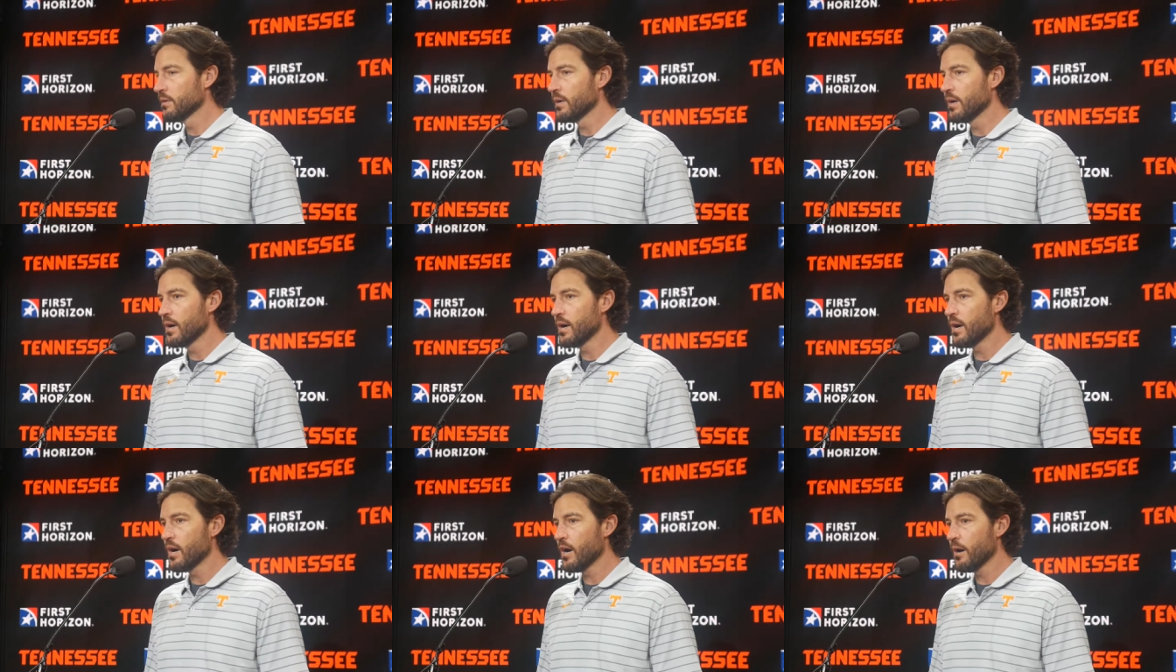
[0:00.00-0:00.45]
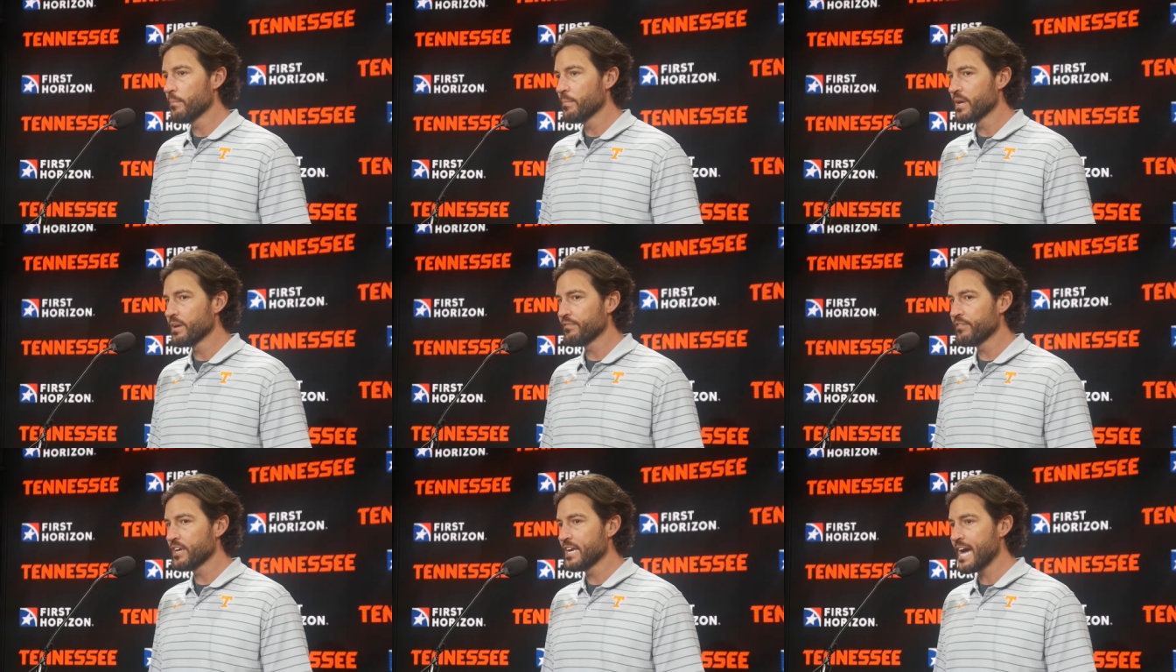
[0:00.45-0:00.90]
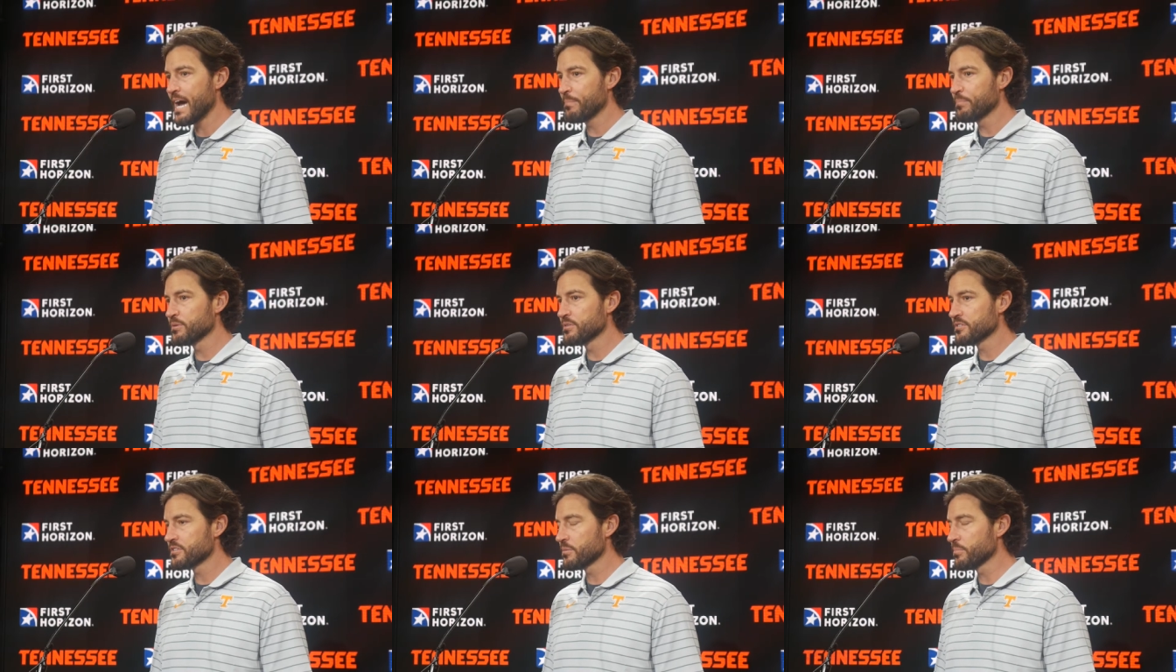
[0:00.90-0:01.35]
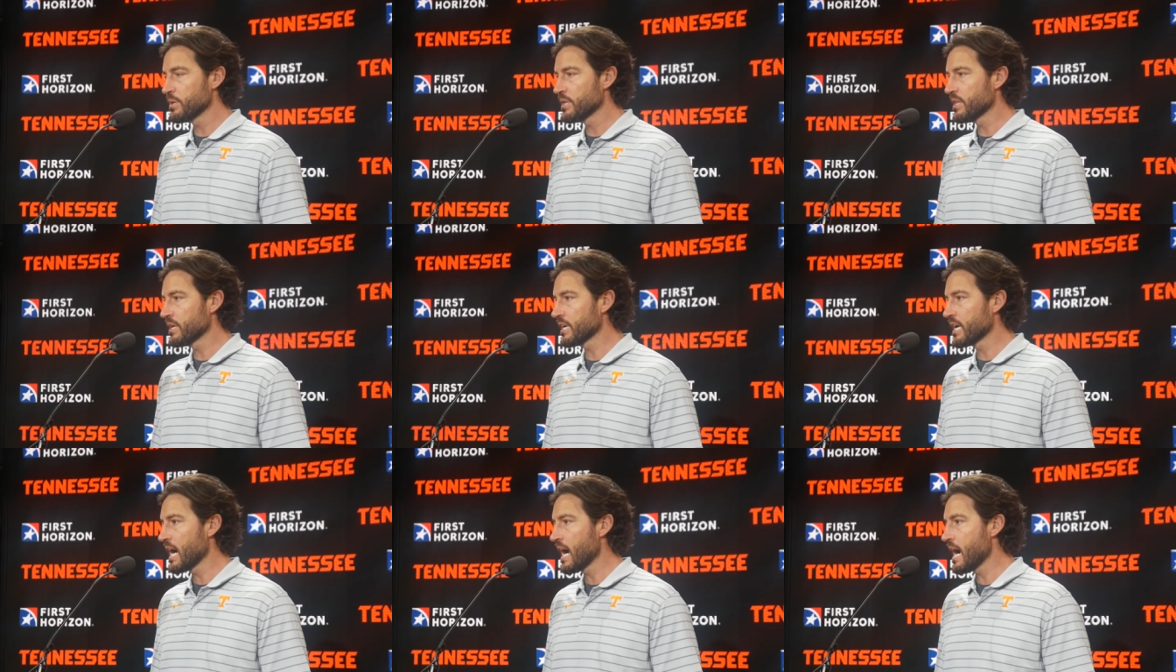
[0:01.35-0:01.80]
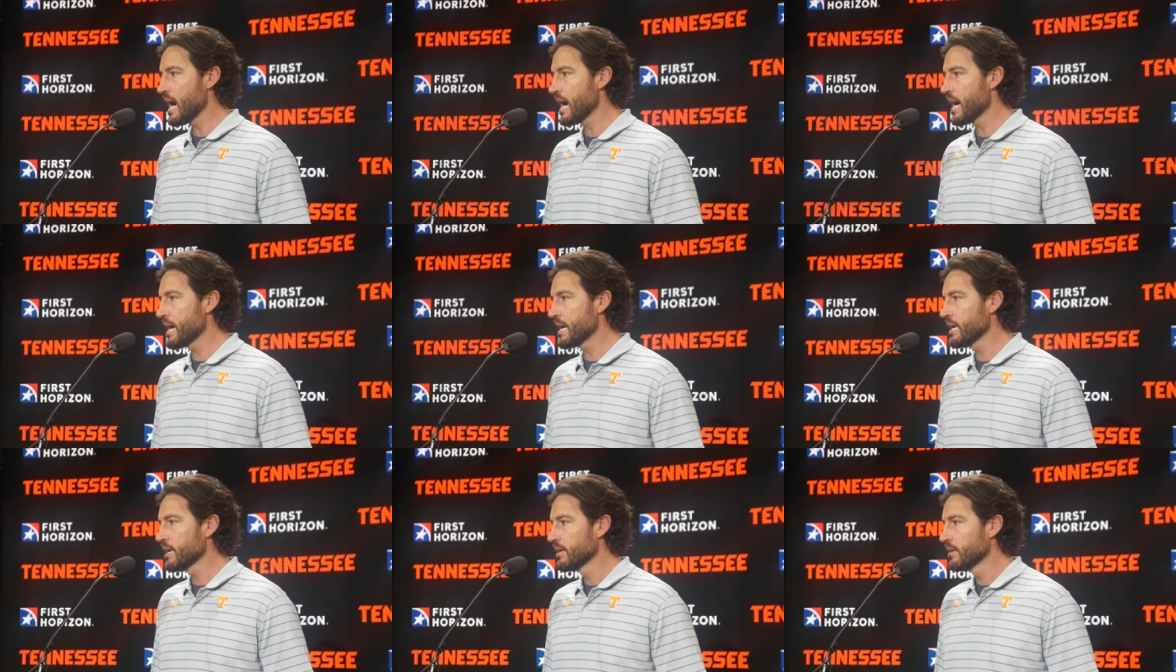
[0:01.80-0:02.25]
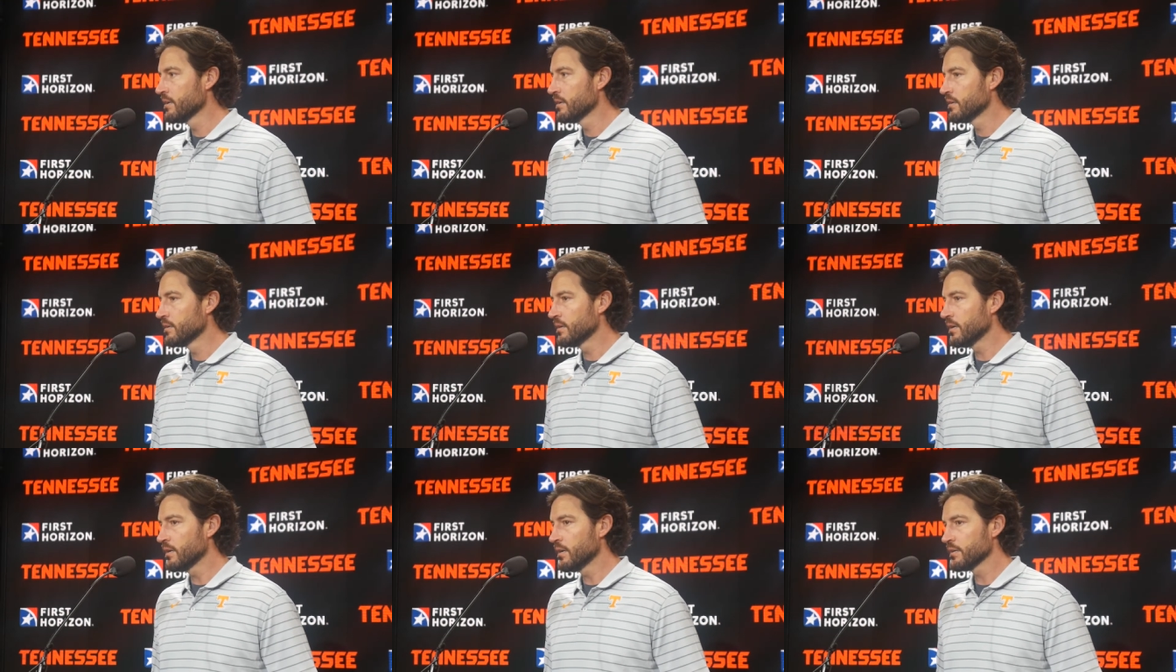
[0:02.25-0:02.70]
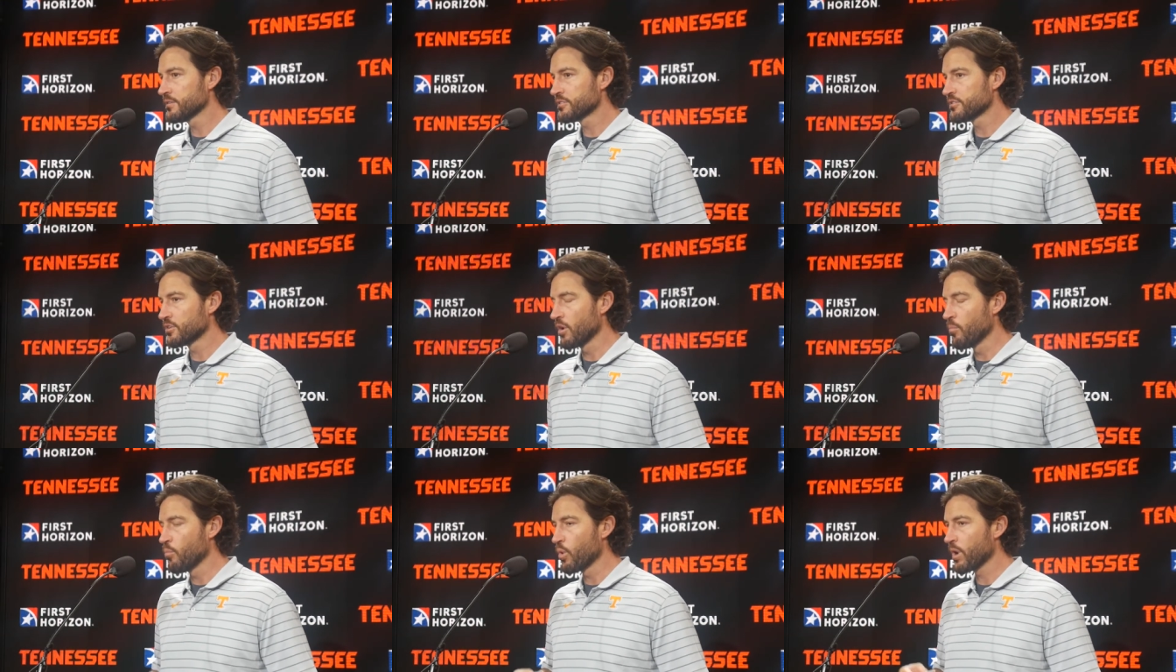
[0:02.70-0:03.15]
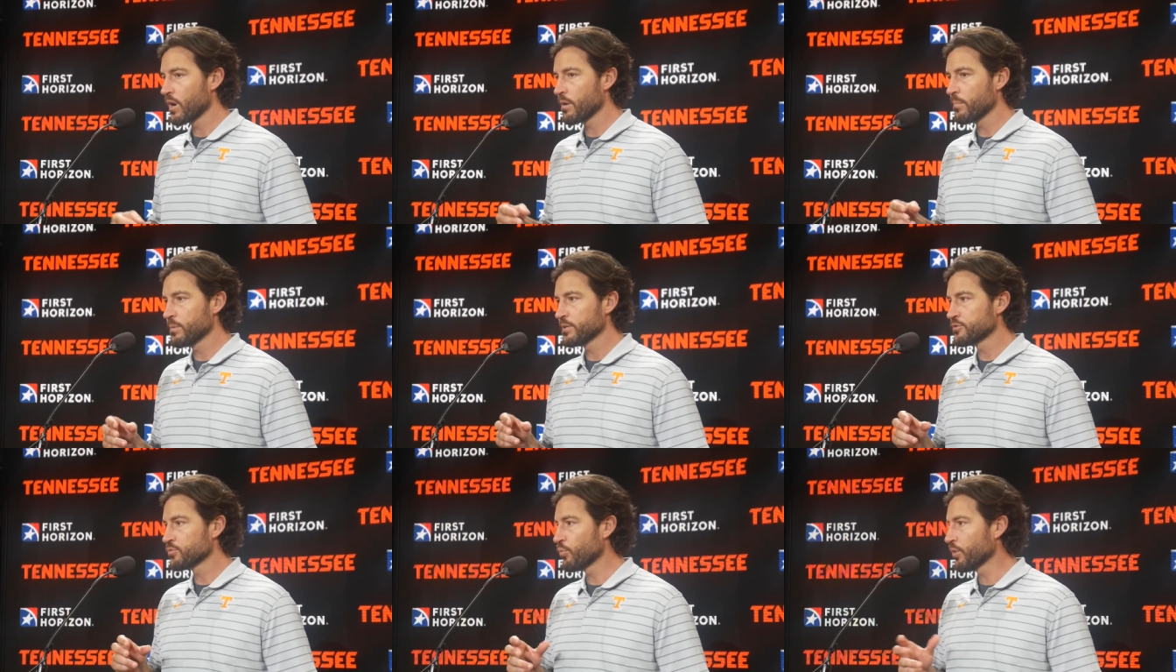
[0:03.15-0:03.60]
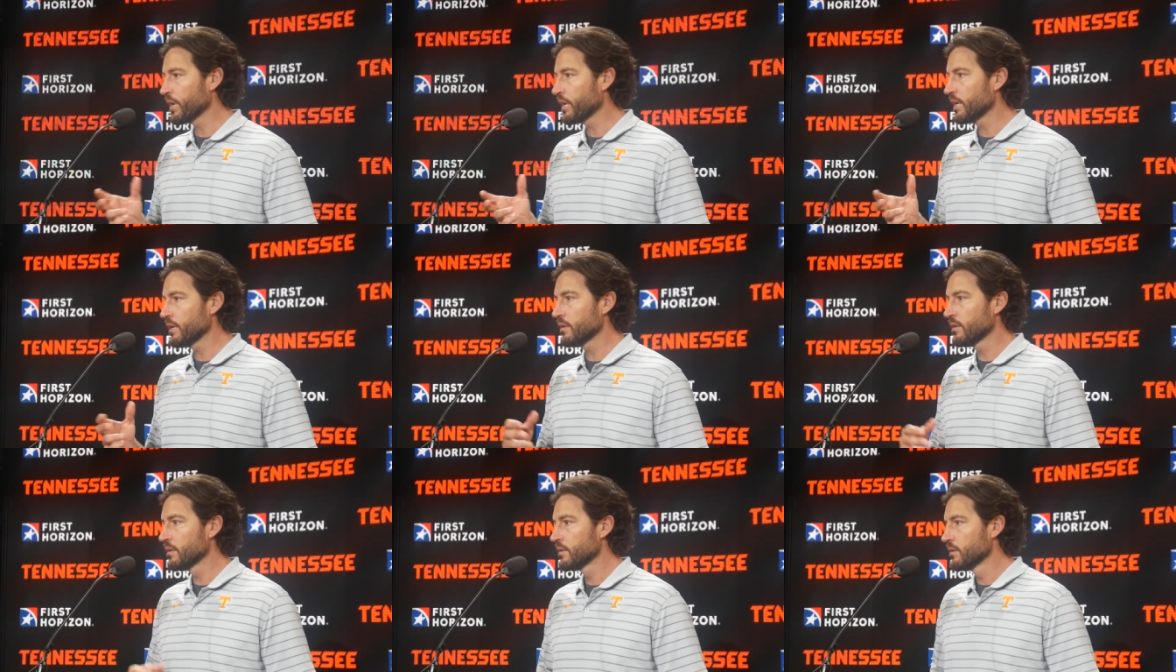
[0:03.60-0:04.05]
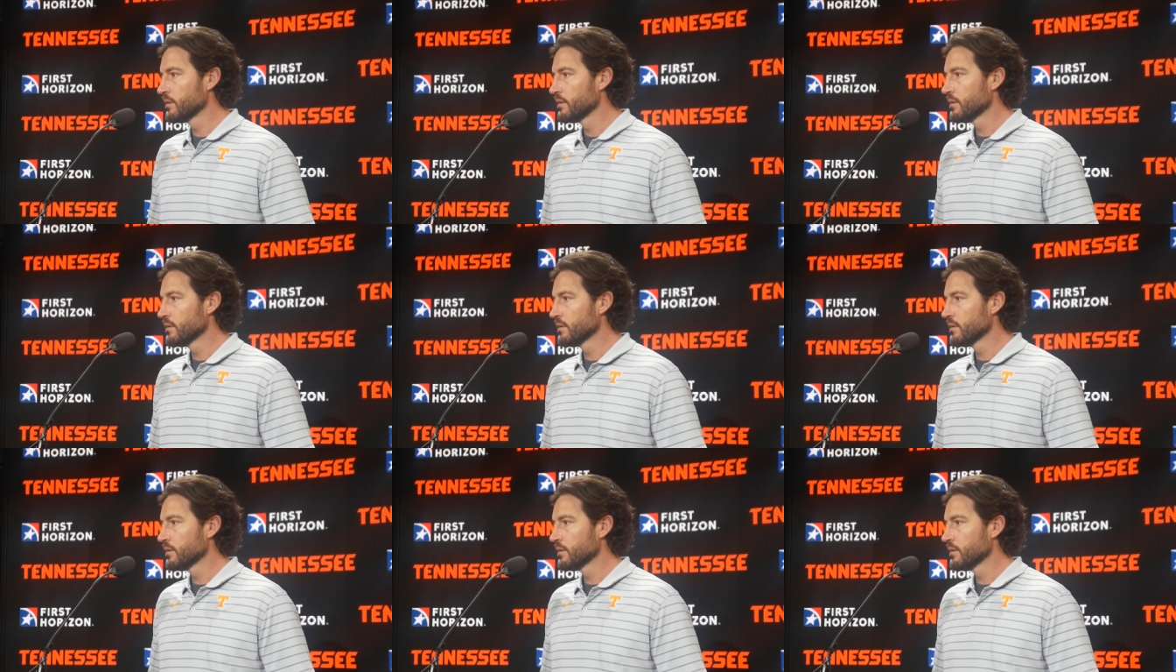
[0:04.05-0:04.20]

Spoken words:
If he happens to be the guy somewhere between,